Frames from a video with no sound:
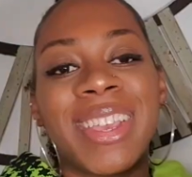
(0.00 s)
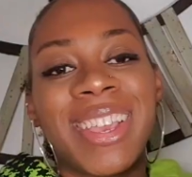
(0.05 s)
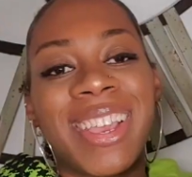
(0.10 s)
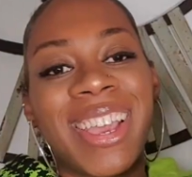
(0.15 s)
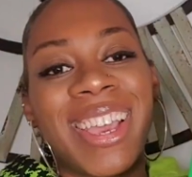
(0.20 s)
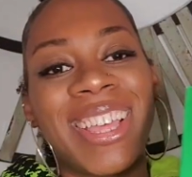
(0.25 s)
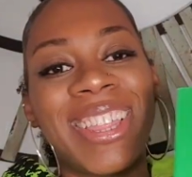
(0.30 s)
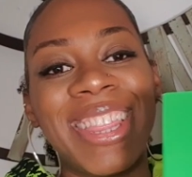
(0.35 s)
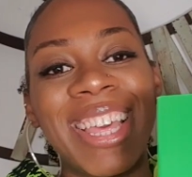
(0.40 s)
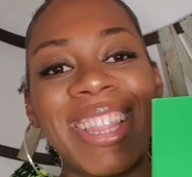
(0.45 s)

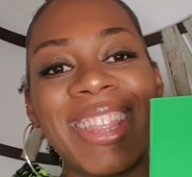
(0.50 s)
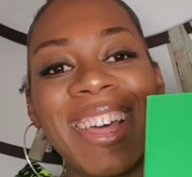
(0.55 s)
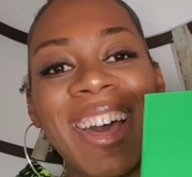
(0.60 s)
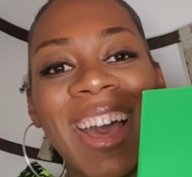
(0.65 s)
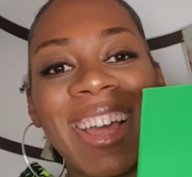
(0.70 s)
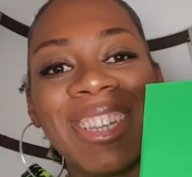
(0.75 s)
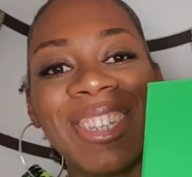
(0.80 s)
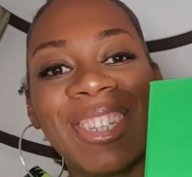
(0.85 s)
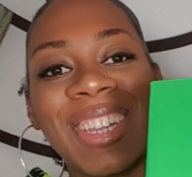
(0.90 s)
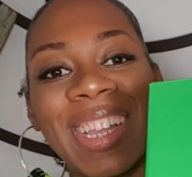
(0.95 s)
and then the
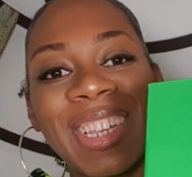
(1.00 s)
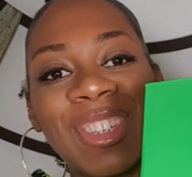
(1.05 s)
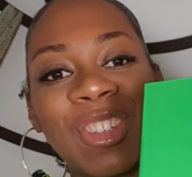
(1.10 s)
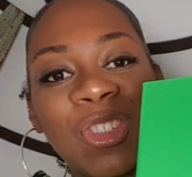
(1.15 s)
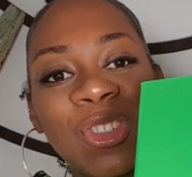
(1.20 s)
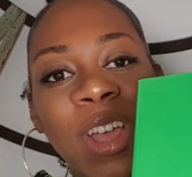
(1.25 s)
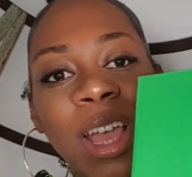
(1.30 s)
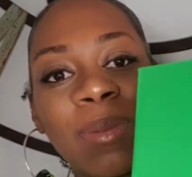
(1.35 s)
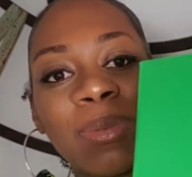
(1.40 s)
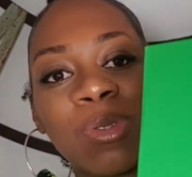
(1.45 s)
Adidas
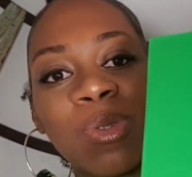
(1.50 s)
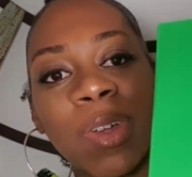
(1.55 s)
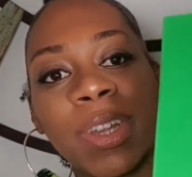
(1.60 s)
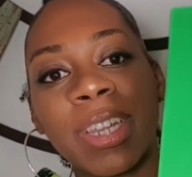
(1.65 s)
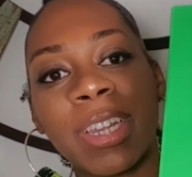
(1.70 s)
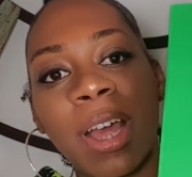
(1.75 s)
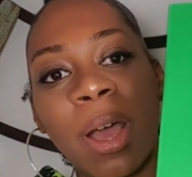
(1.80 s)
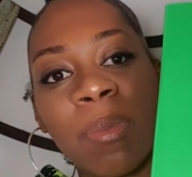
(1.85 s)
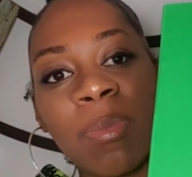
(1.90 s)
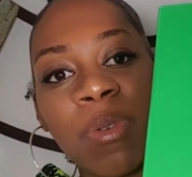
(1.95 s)
stripes
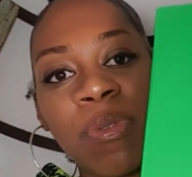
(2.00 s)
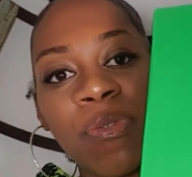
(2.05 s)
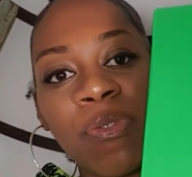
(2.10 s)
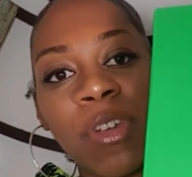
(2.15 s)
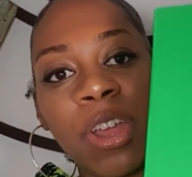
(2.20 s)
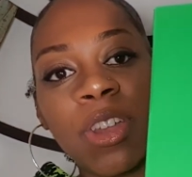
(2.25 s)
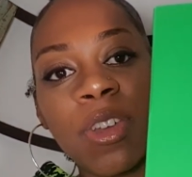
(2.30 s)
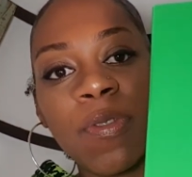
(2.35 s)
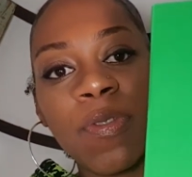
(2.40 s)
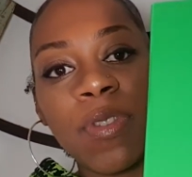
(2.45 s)
running up the front of the